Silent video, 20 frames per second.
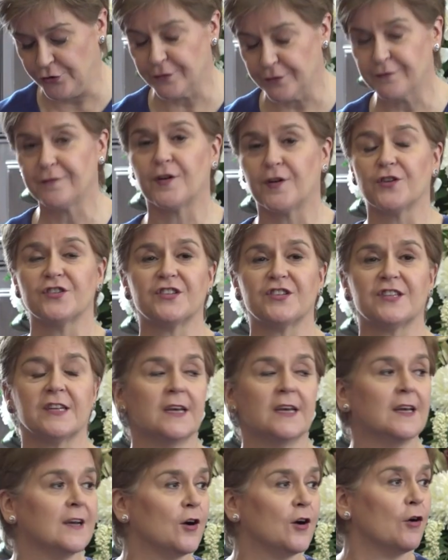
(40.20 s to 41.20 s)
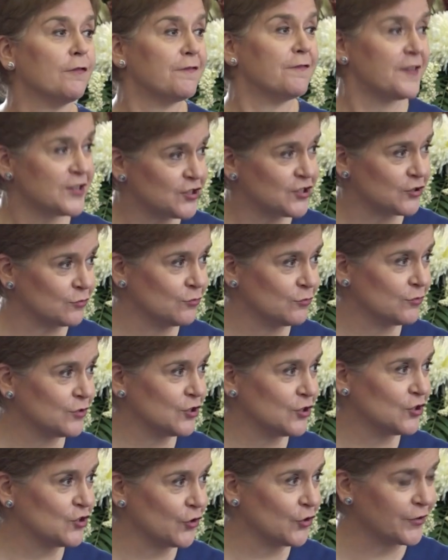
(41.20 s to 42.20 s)
your first official
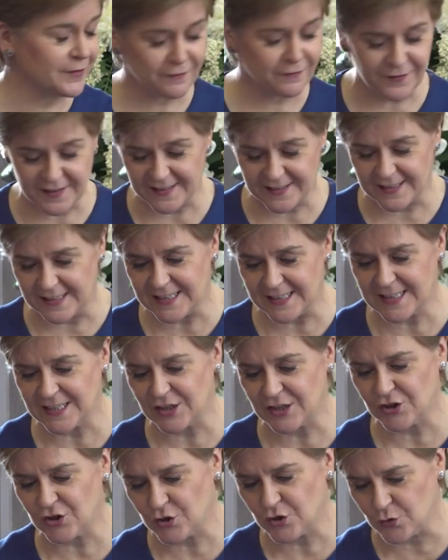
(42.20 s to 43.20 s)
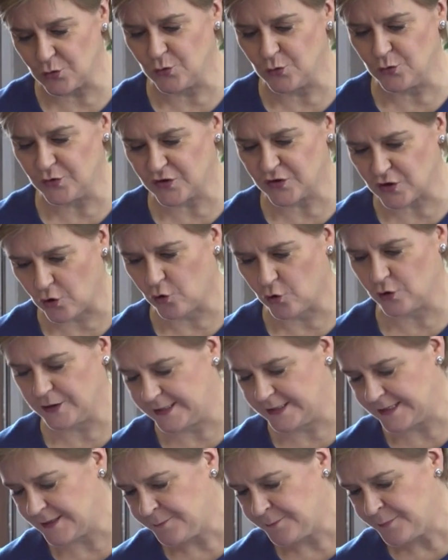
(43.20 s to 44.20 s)
joint visit to Scotland.